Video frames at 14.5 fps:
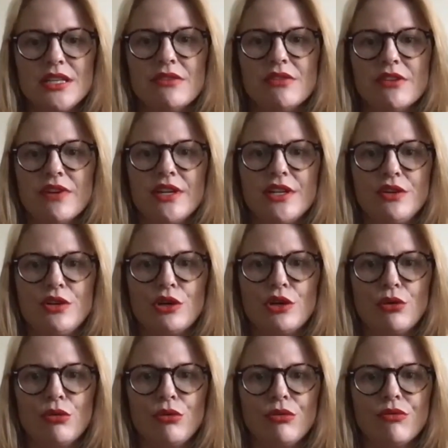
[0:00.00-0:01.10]
even if I didn't
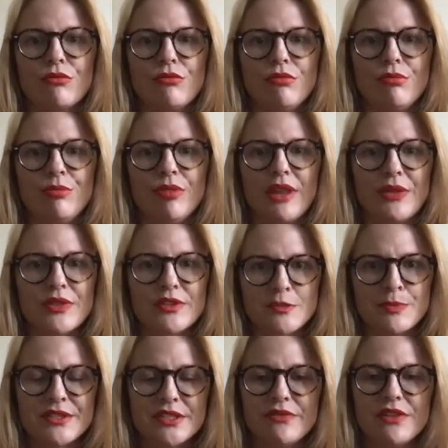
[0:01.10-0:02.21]
know like the
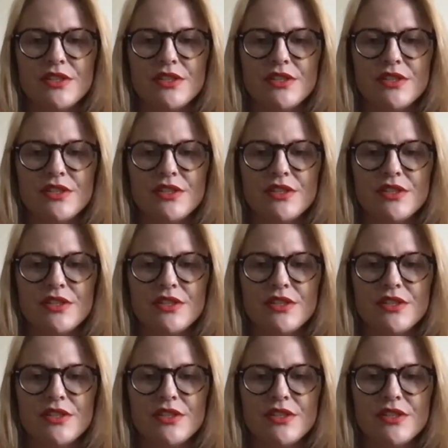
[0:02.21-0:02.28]
specific